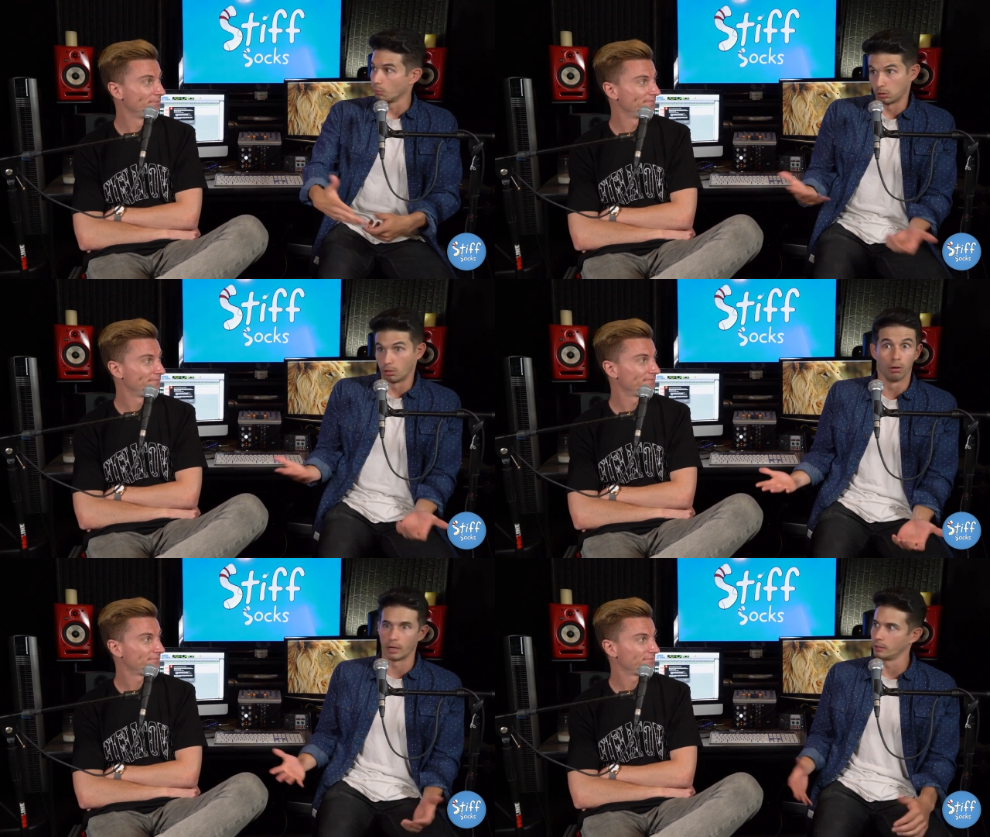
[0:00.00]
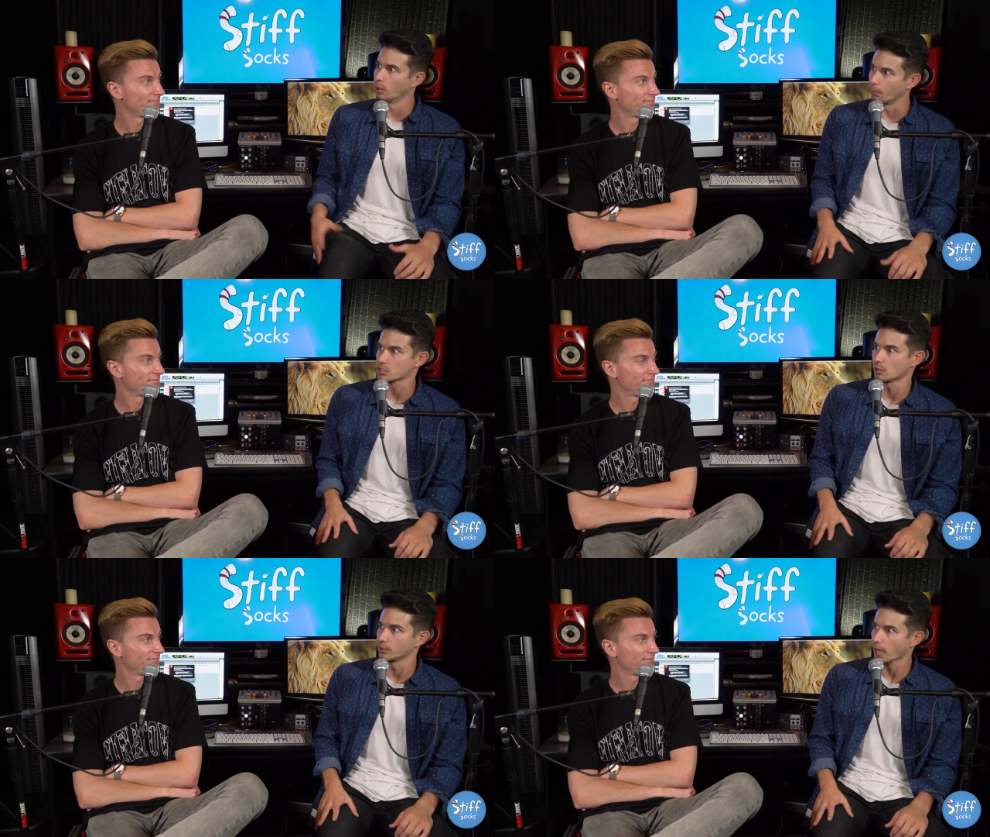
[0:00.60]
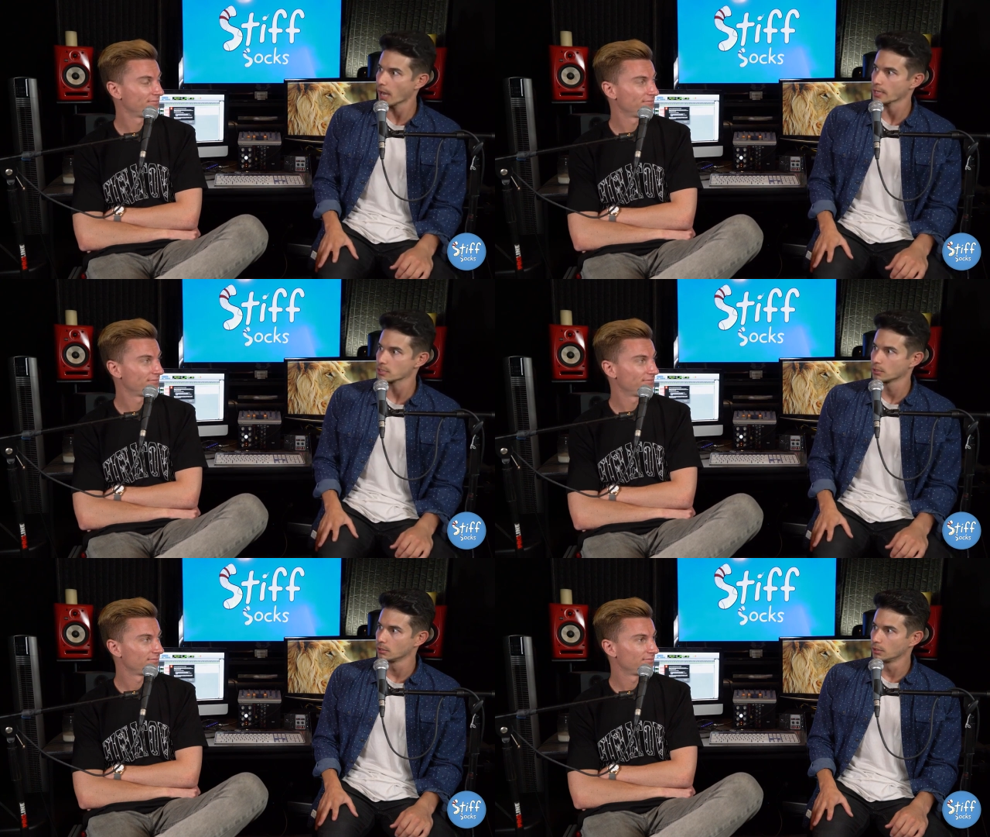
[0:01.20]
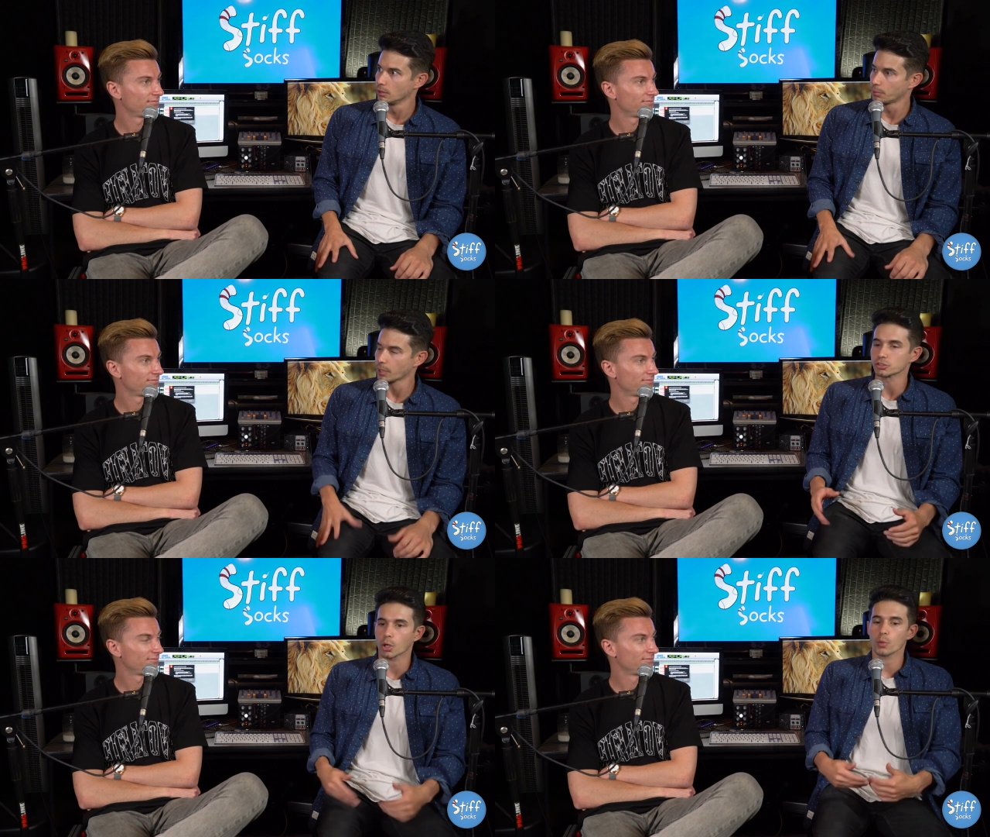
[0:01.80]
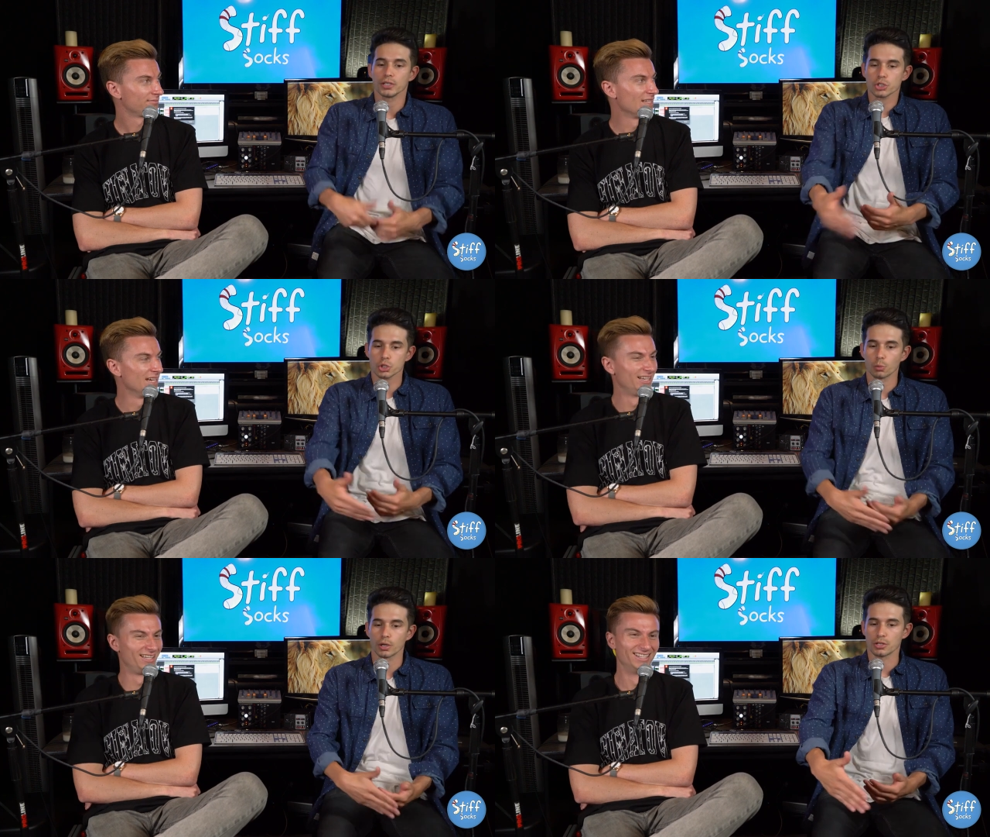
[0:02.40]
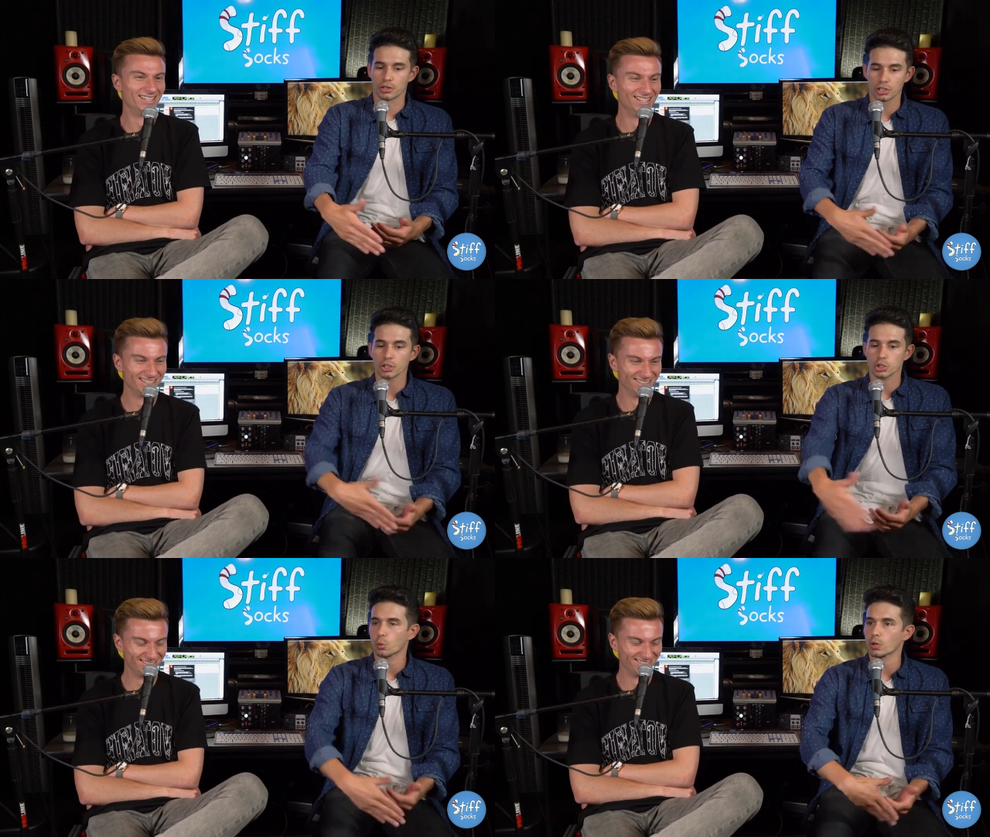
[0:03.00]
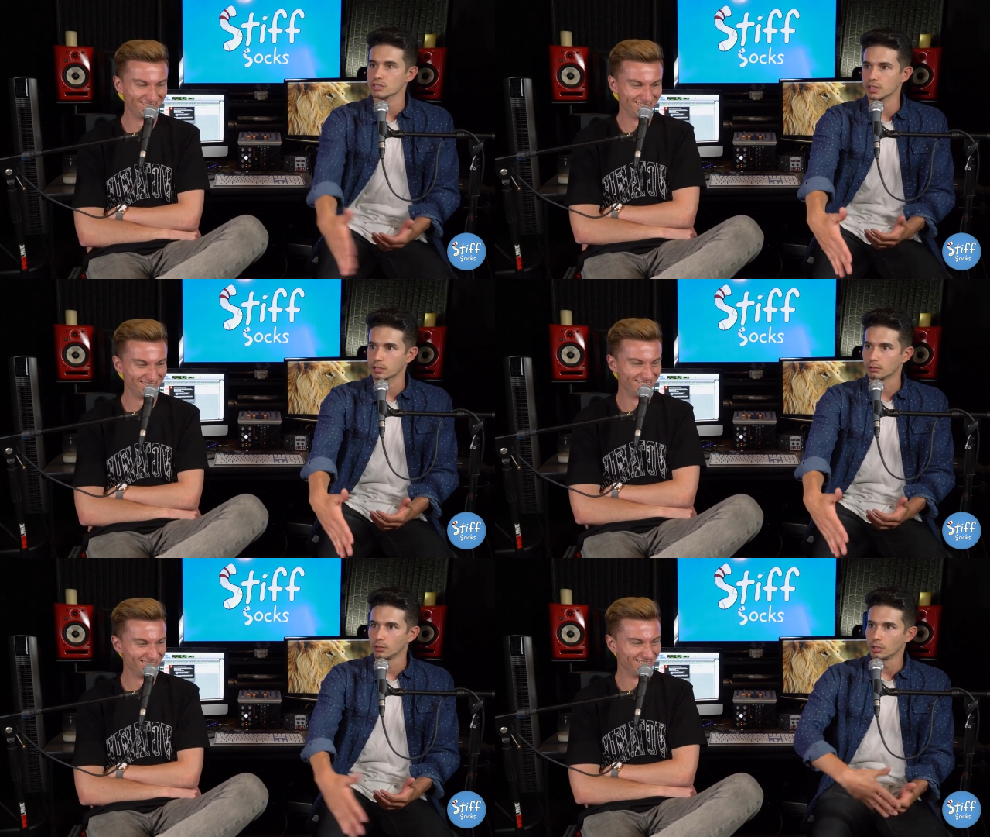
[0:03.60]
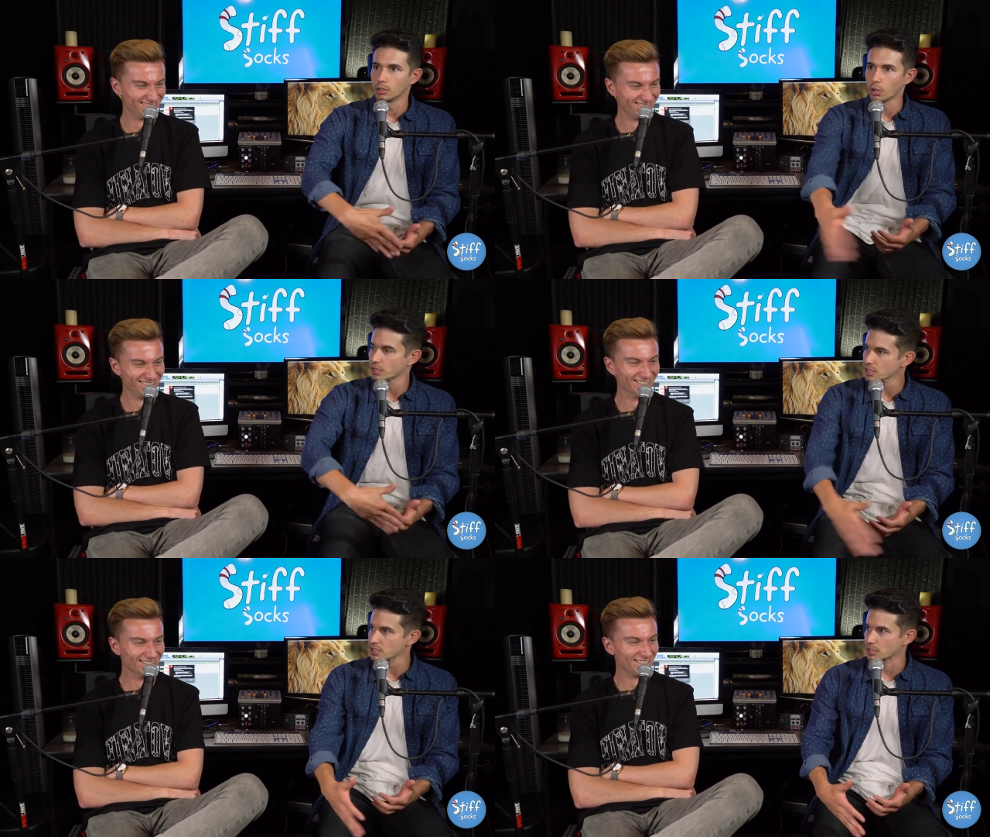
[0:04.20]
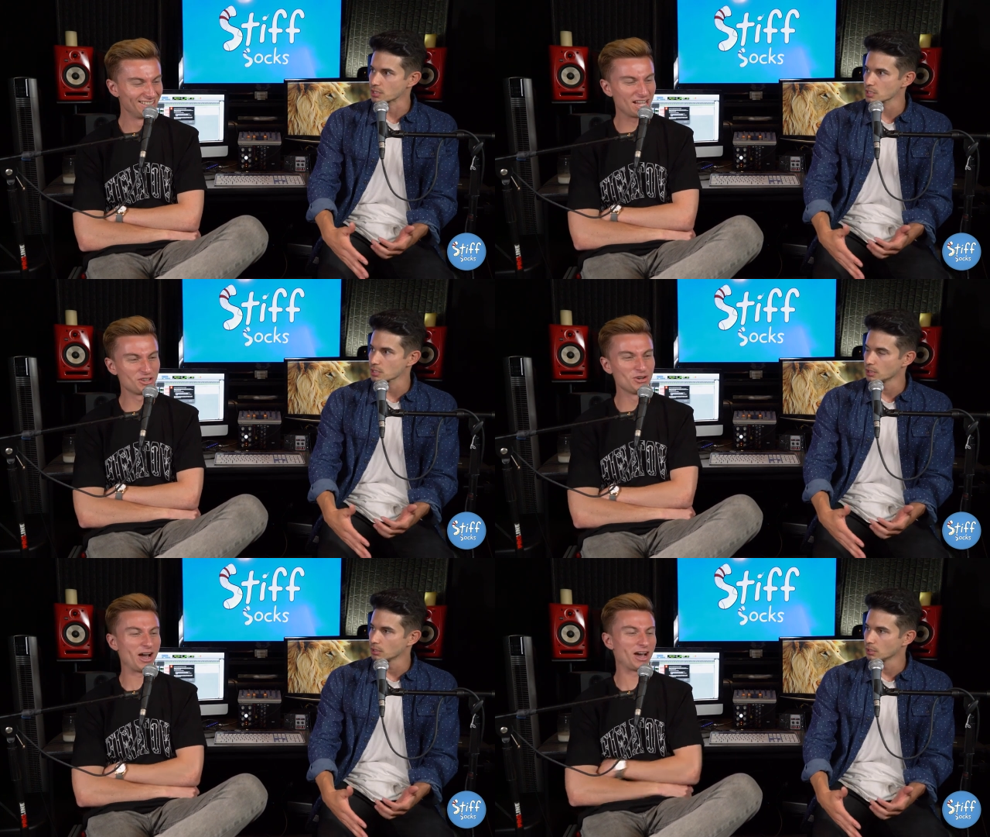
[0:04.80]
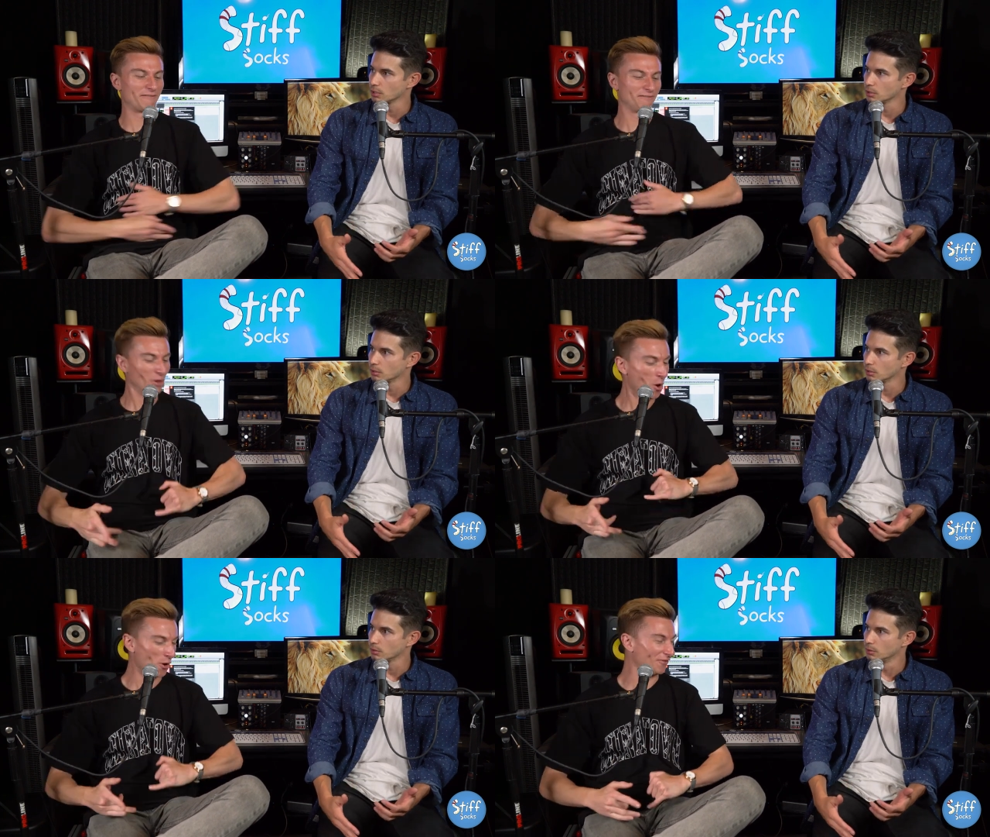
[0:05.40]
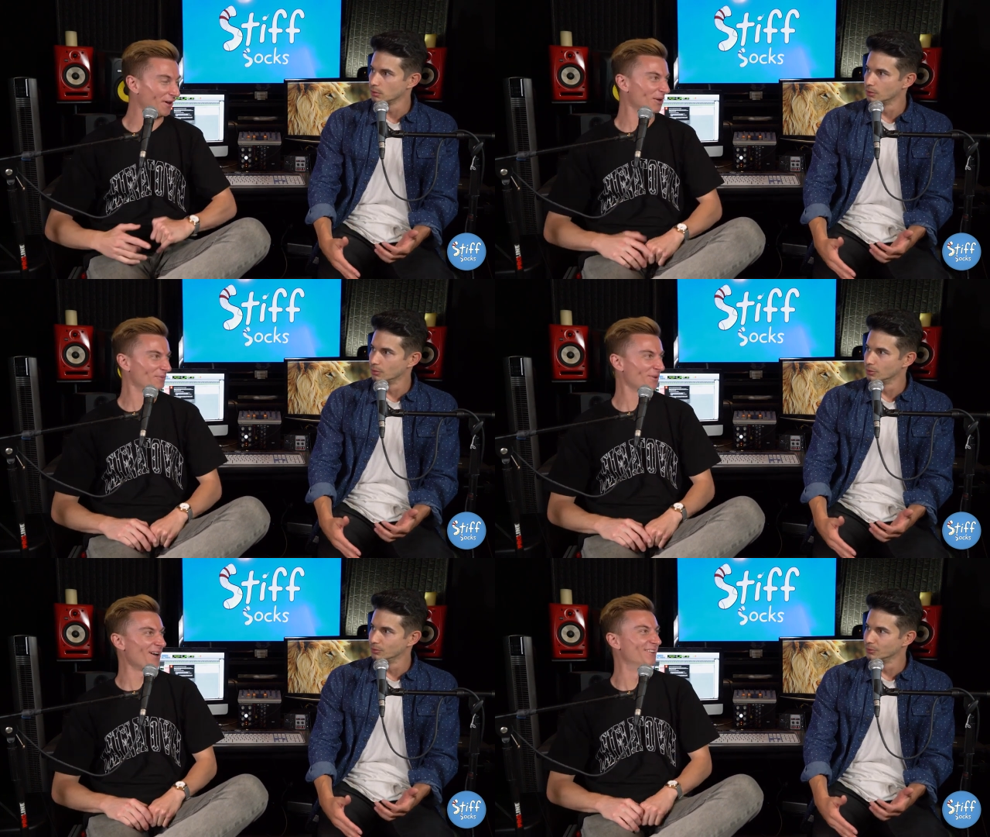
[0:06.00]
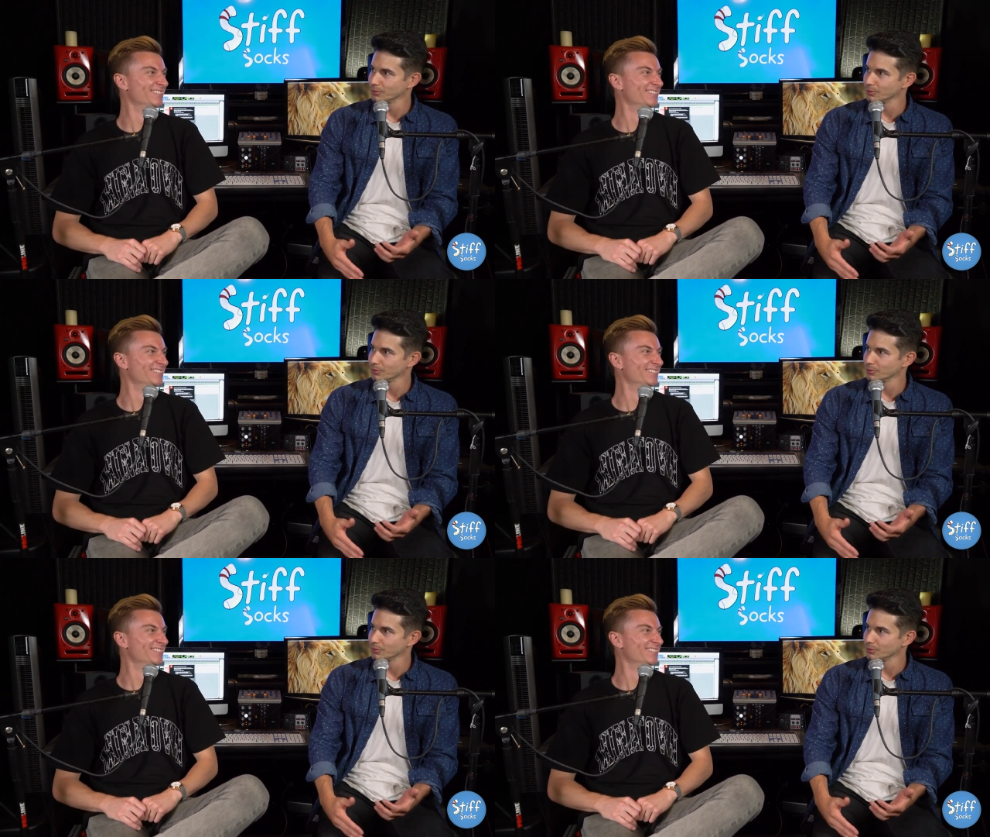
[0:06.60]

Speaker 1: Oh, I know myself a lot. But I was like, oh, the initial one is like long distance. Now you know how the floor felt, bro.